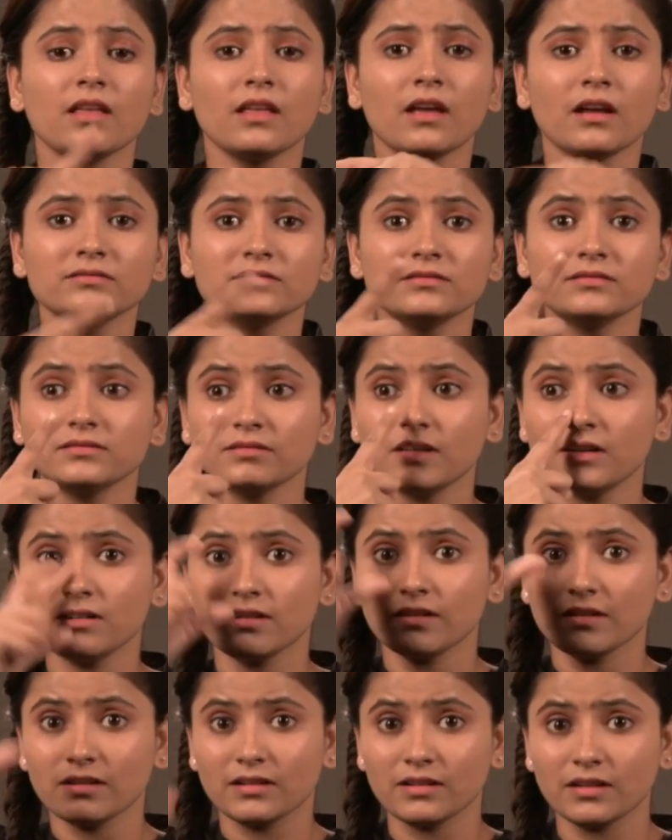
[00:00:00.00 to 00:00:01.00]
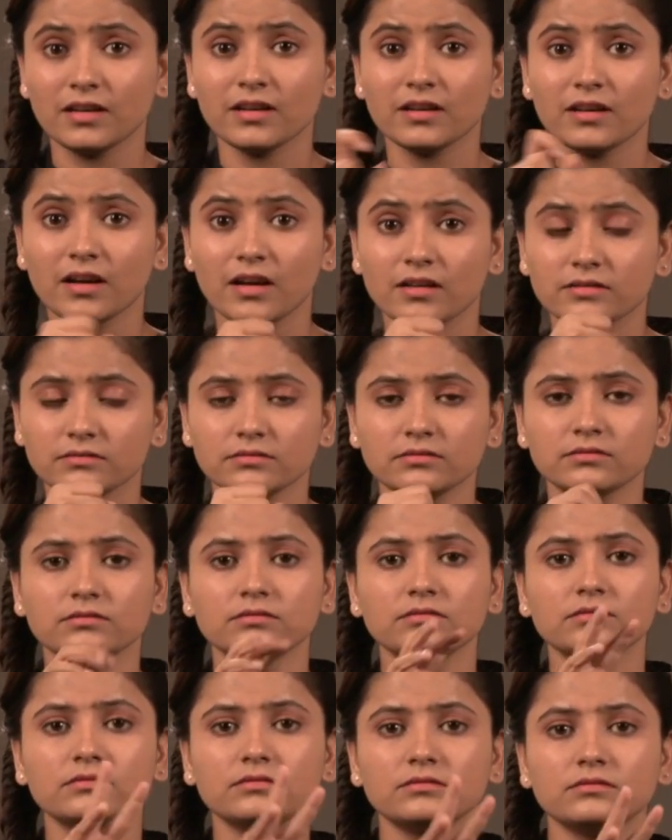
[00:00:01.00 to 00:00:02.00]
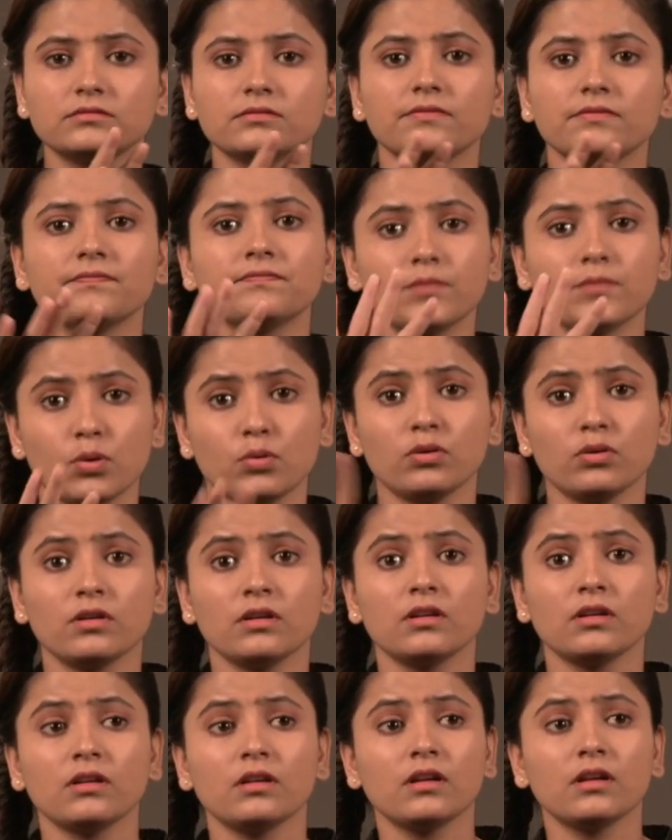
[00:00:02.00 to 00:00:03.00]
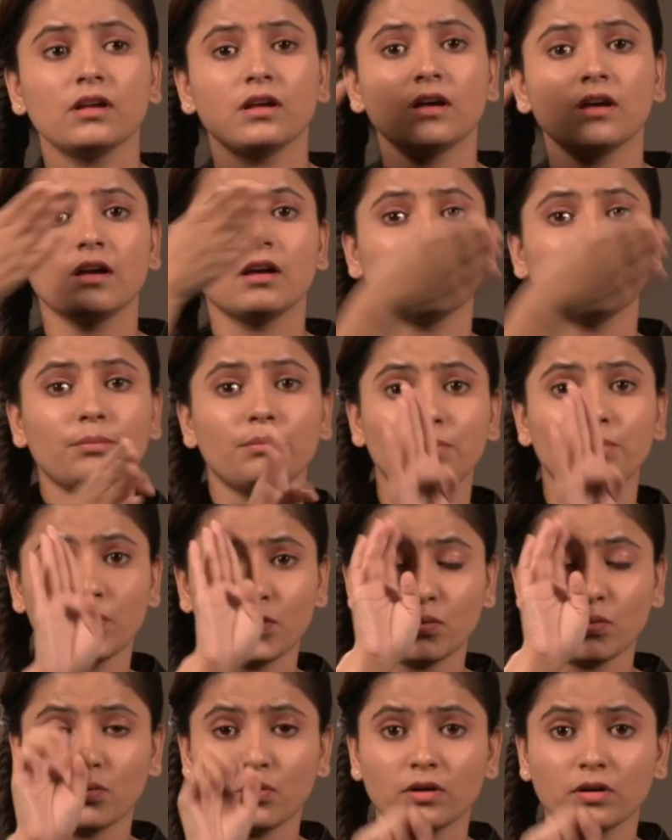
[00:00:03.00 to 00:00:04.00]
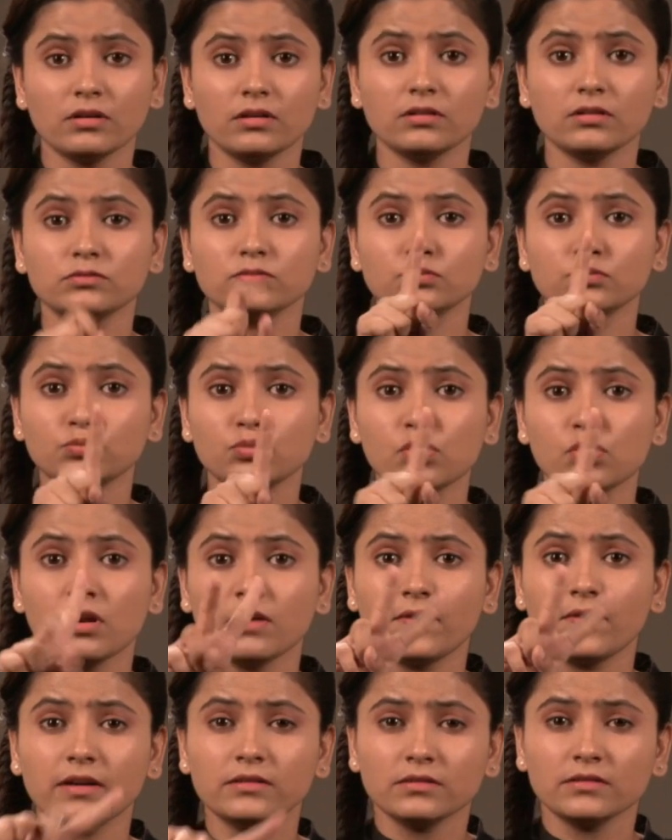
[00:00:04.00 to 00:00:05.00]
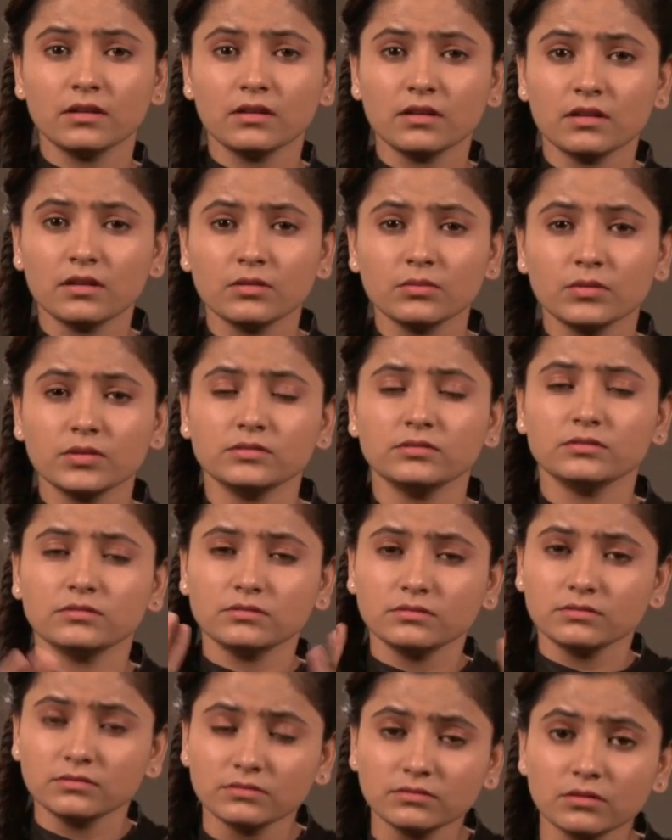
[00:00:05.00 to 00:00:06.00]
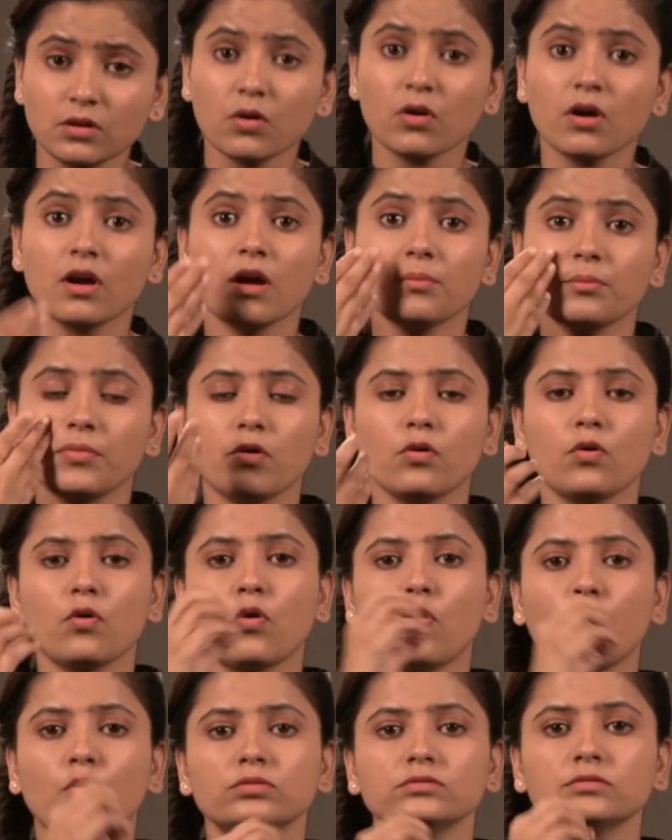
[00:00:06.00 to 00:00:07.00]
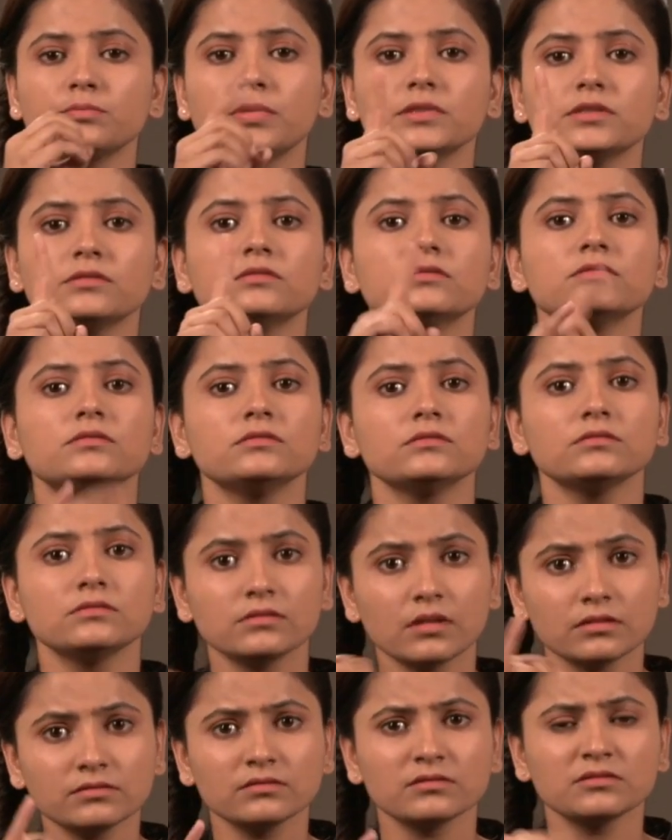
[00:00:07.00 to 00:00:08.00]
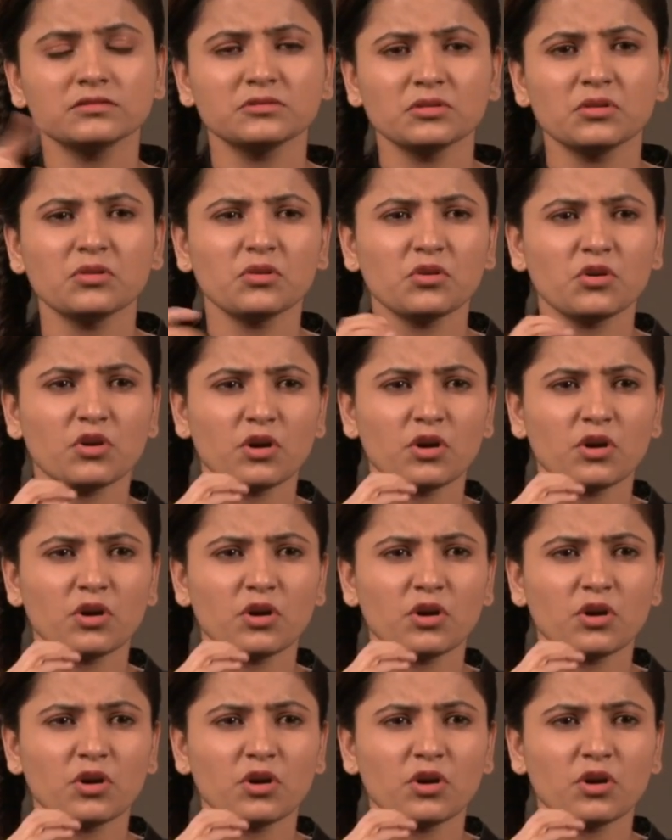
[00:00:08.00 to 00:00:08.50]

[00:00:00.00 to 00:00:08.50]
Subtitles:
due to lack of interpreters. The 34-year-old survivor sat in the police station for 12 hours on 16th October